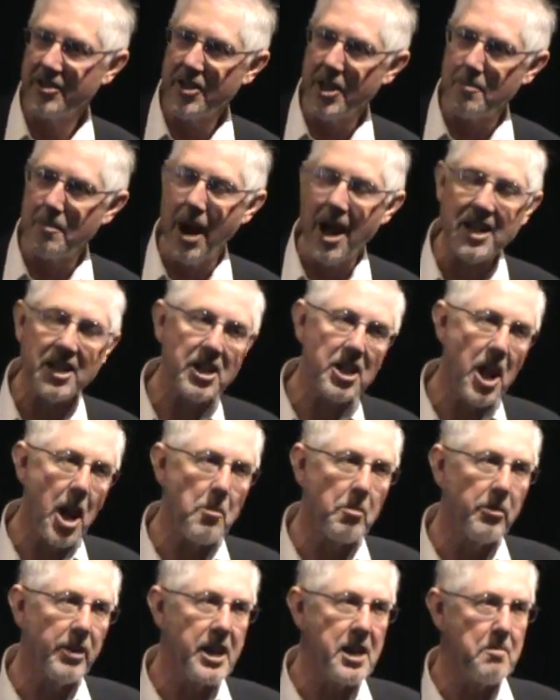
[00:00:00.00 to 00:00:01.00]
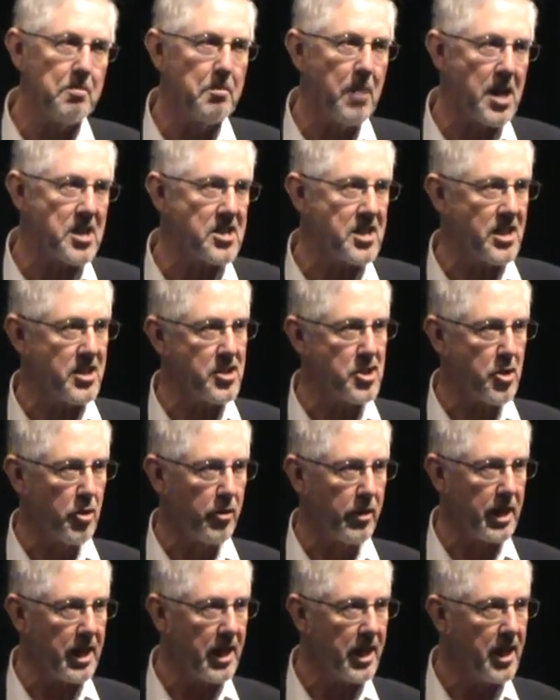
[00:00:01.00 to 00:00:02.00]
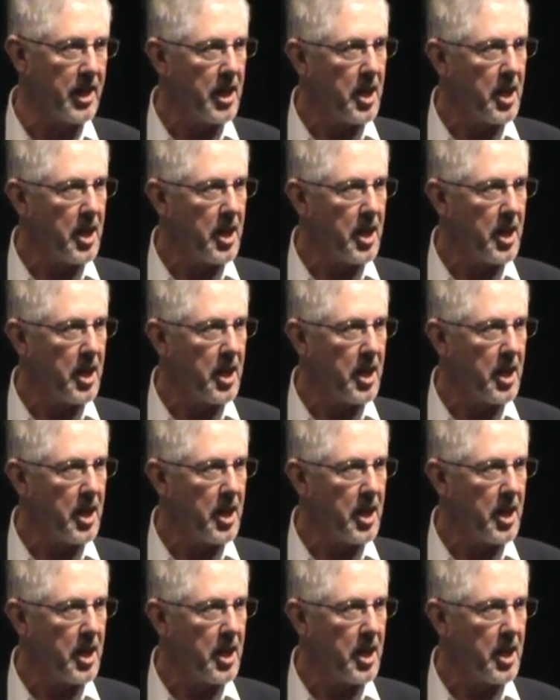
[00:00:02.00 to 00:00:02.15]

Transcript: the Montgomery Bus Story,